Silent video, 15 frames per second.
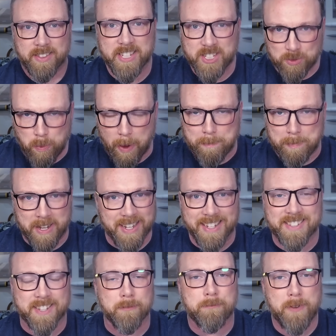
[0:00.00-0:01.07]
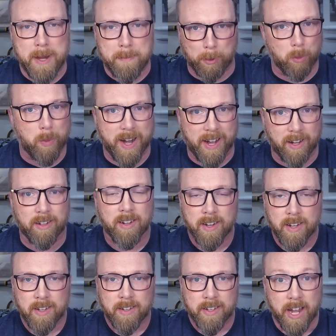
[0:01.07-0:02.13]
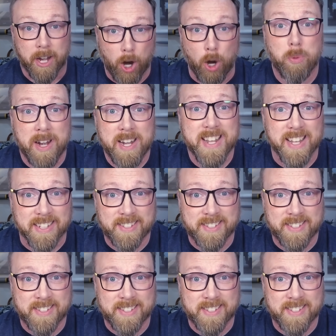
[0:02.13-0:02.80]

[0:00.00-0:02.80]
this weapon isn't vaporware, it already